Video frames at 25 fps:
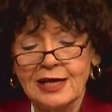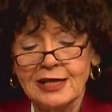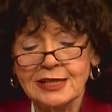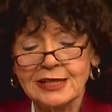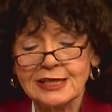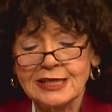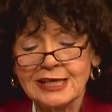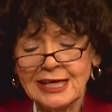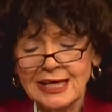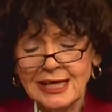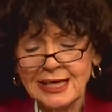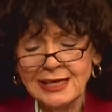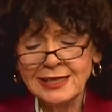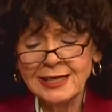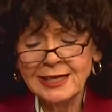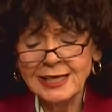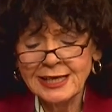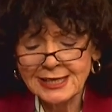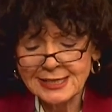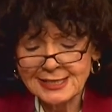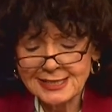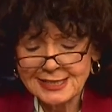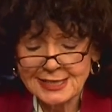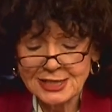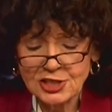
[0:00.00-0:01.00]

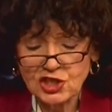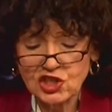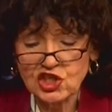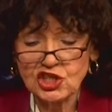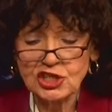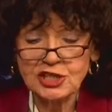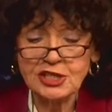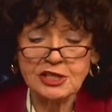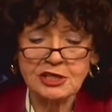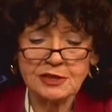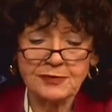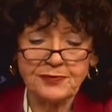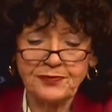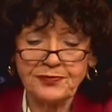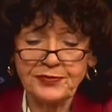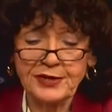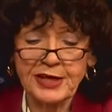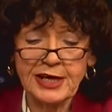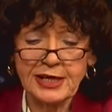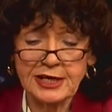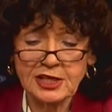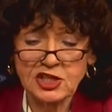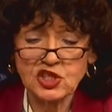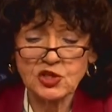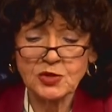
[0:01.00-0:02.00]
Candidates this year
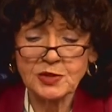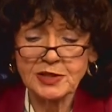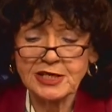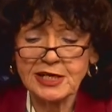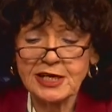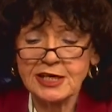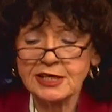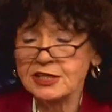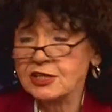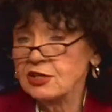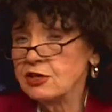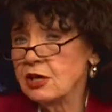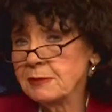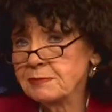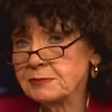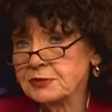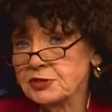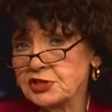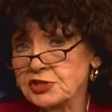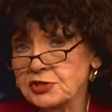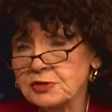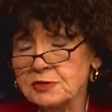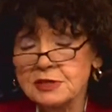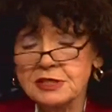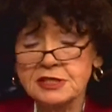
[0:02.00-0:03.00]
actually had the
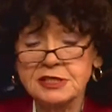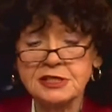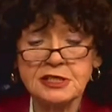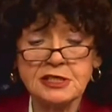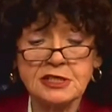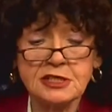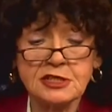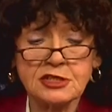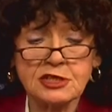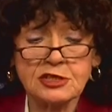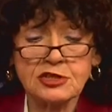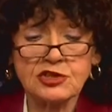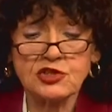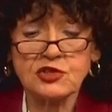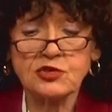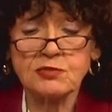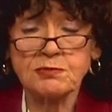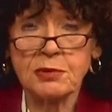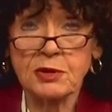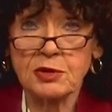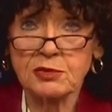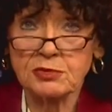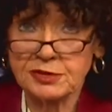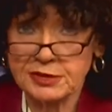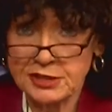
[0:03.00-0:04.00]
opportunity to do
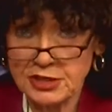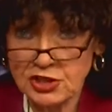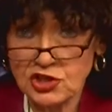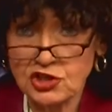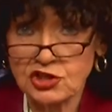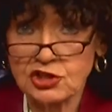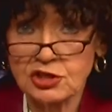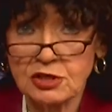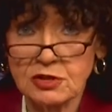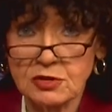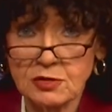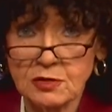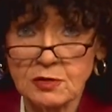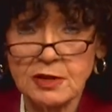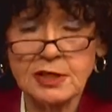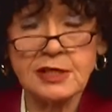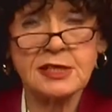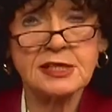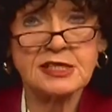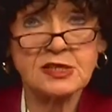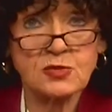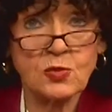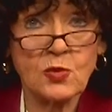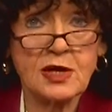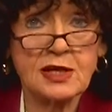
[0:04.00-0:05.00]
both this show
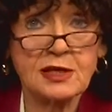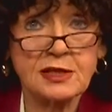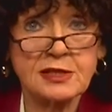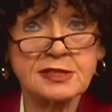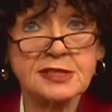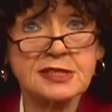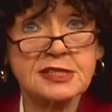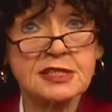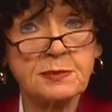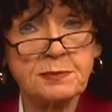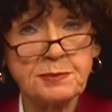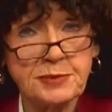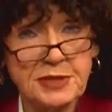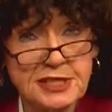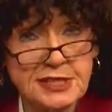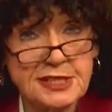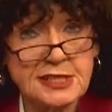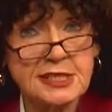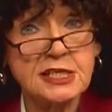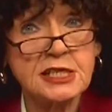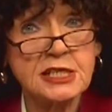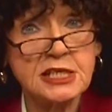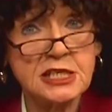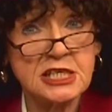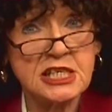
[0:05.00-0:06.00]
as well as the
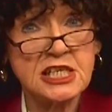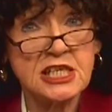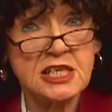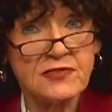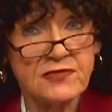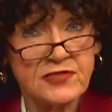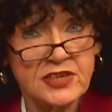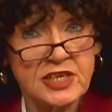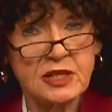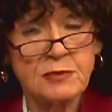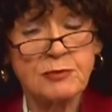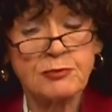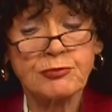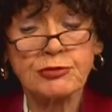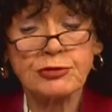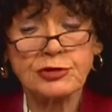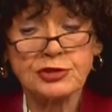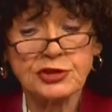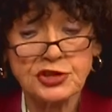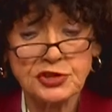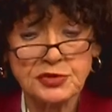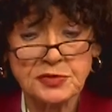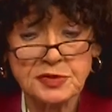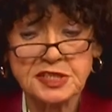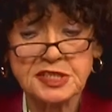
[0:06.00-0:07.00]
BCTV
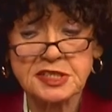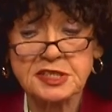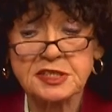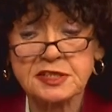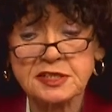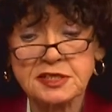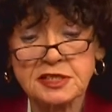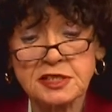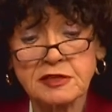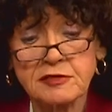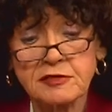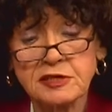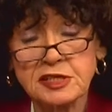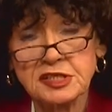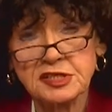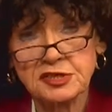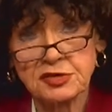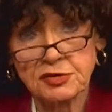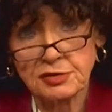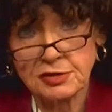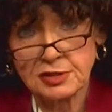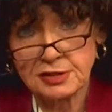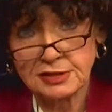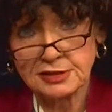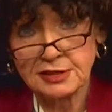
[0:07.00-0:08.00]
produced series
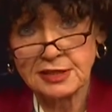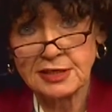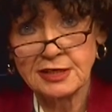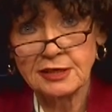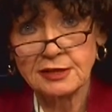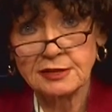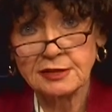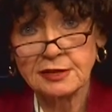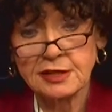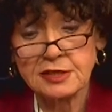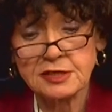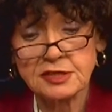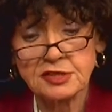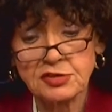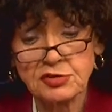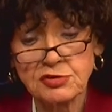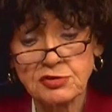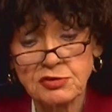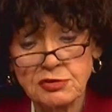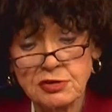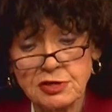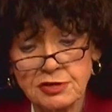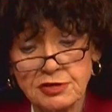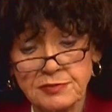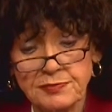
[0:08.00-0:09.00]
called Candidates
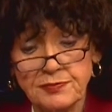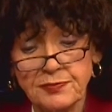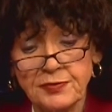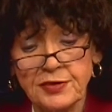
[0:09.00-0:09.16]
Corner.